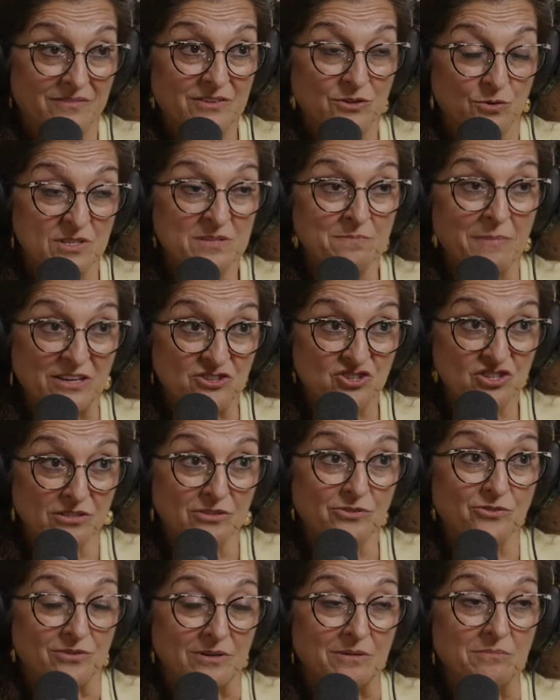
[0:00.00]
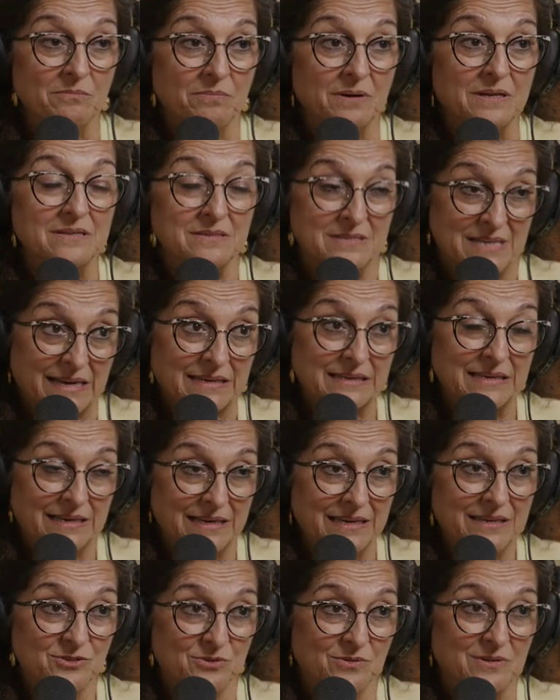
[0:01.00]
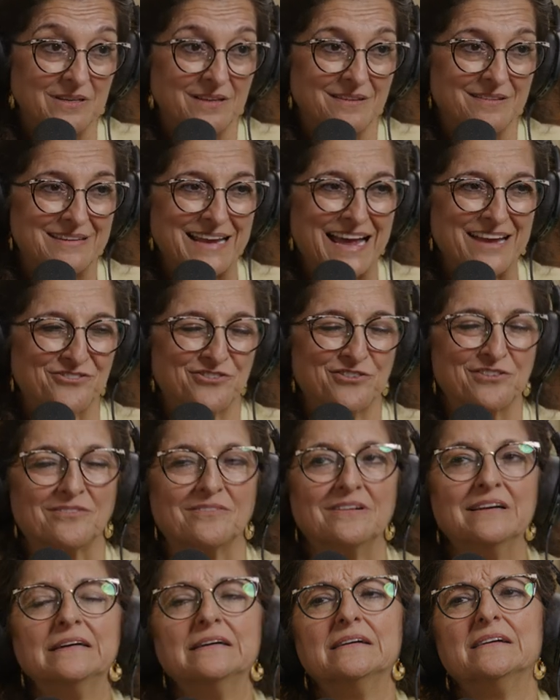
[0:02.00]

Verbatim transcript: even though it's my children, mm-hmm. but technically to another national.